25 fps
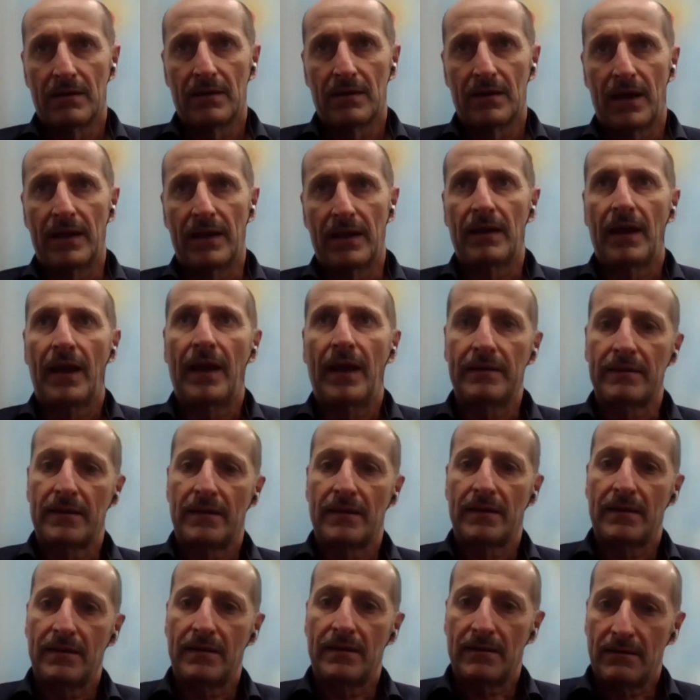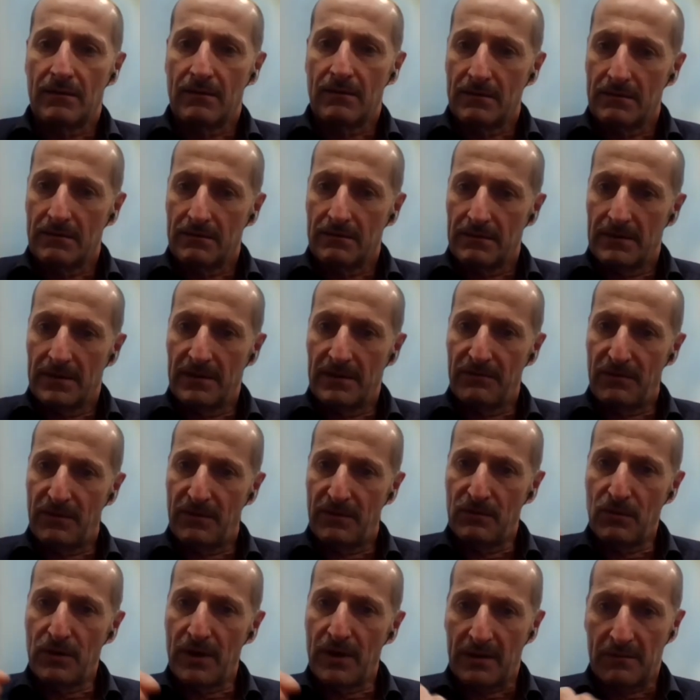And if
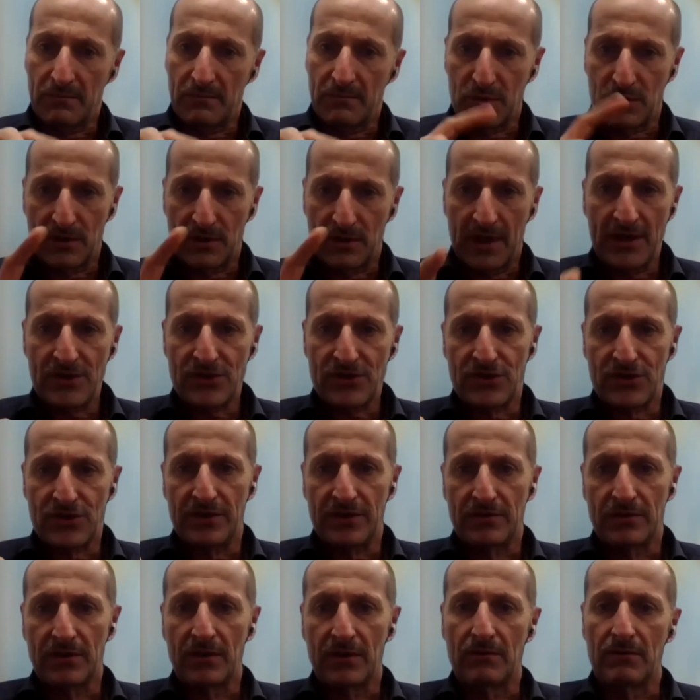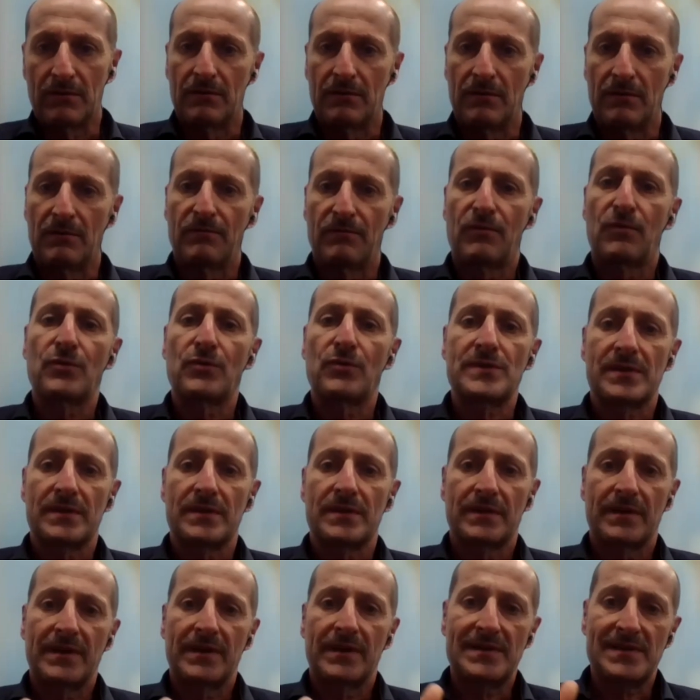you look at production, you know, of course,
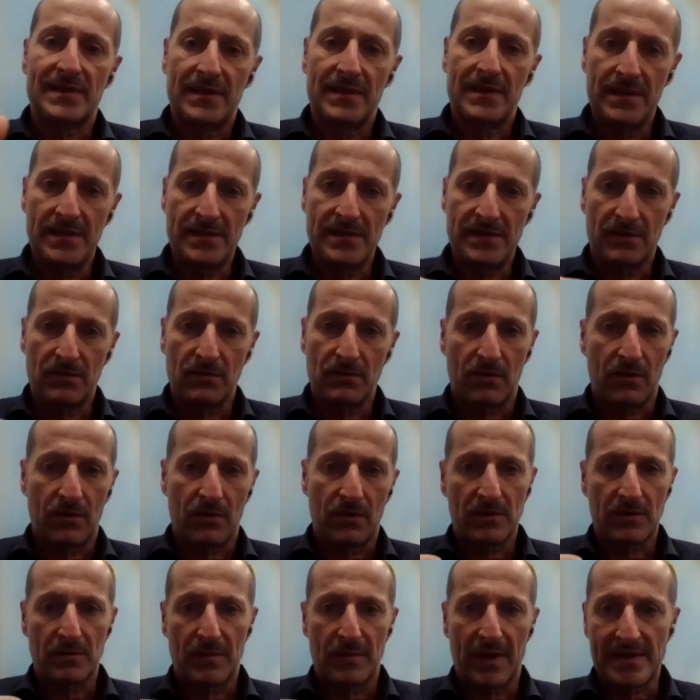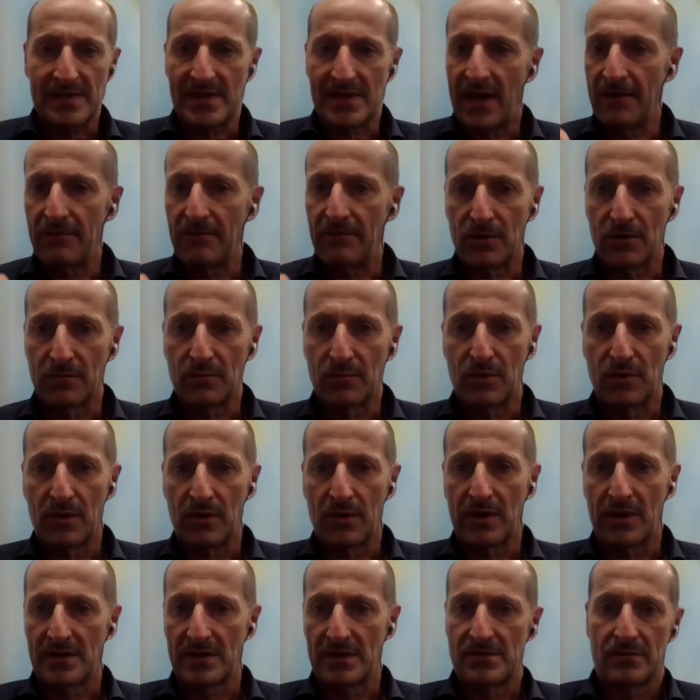it's easy to automate high volume
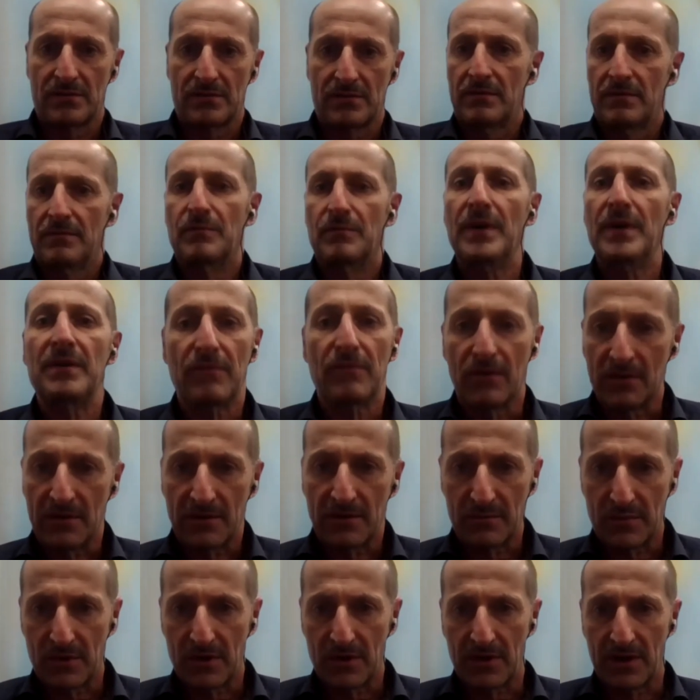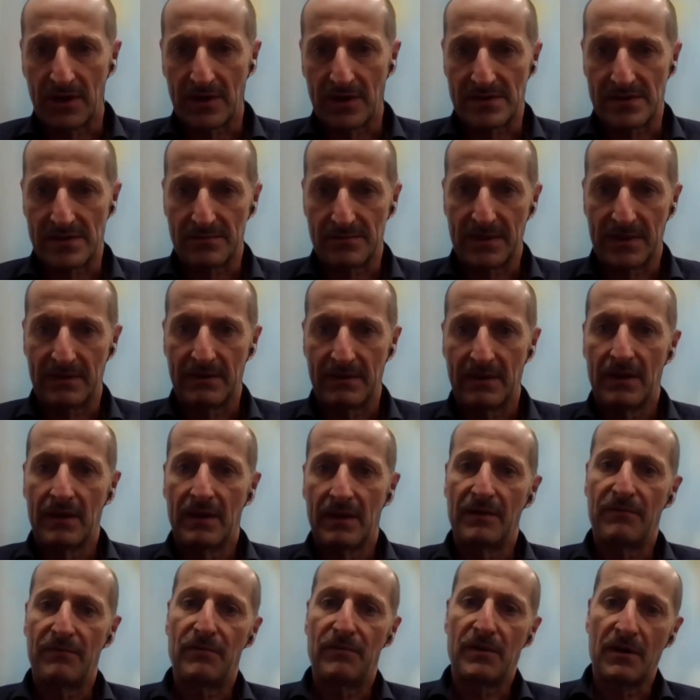products or mid volume products. But
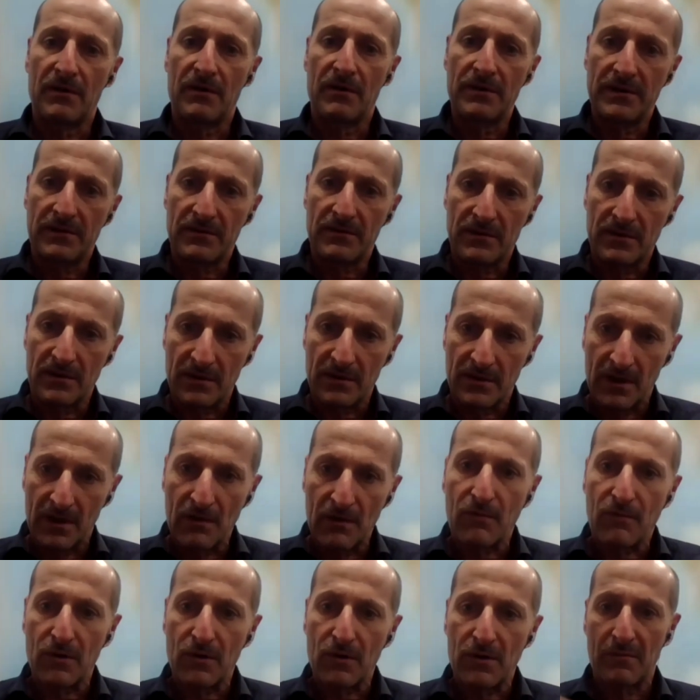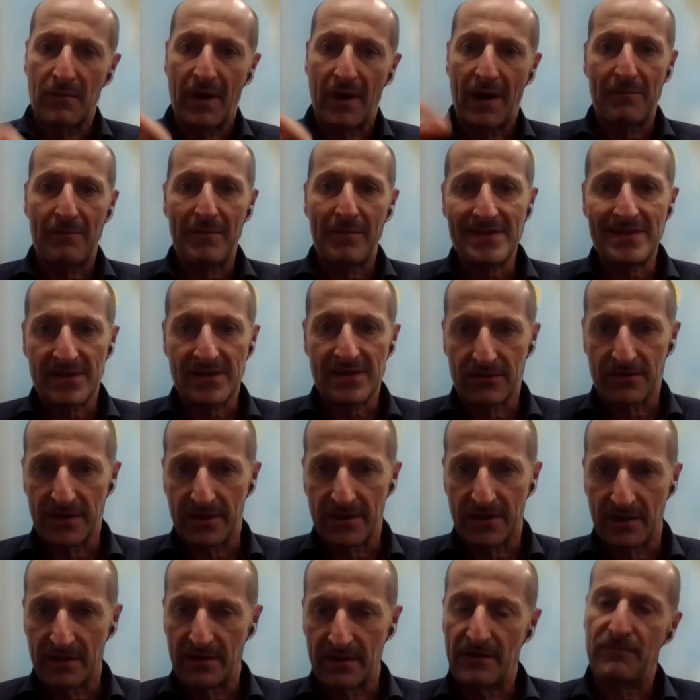if you go into the low volume, high mix
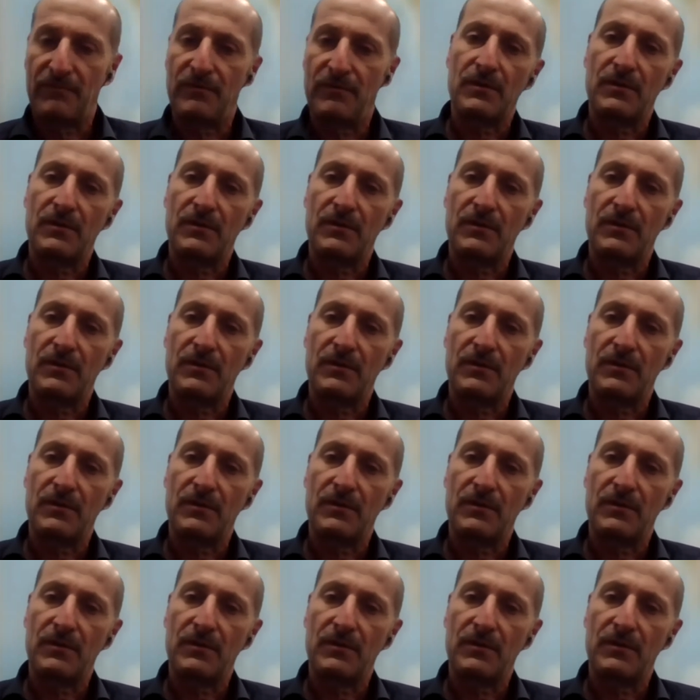arena, if you